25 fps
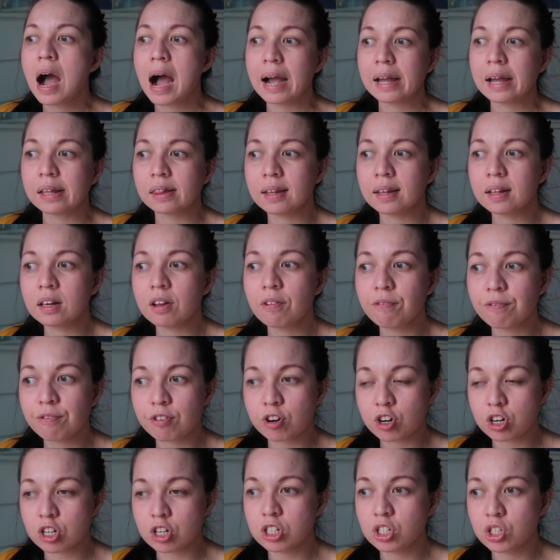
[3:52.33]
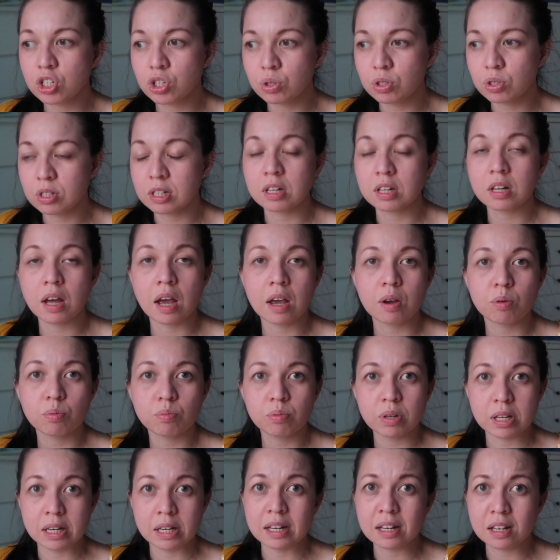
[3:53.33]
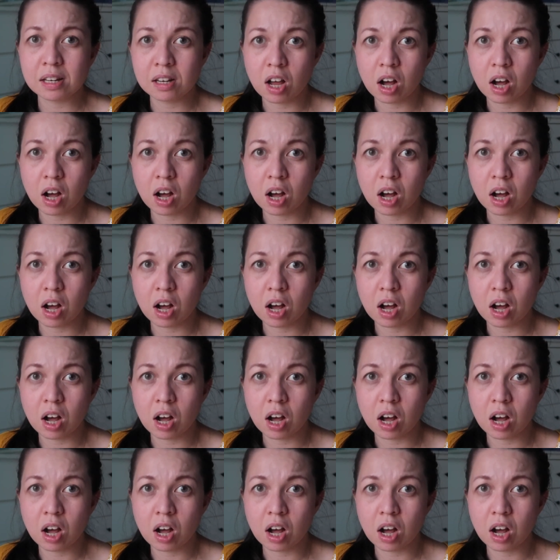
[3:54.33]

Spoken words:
I think the first shoes that I really